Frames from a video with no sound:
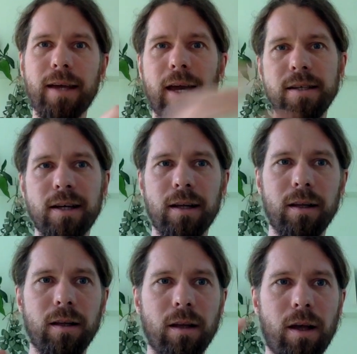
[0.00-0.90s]

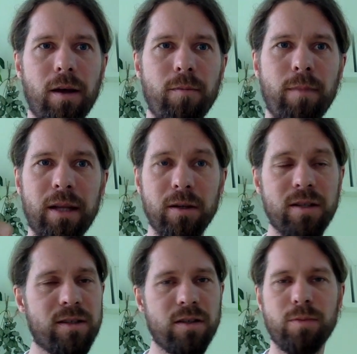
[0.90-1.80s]
agile methods,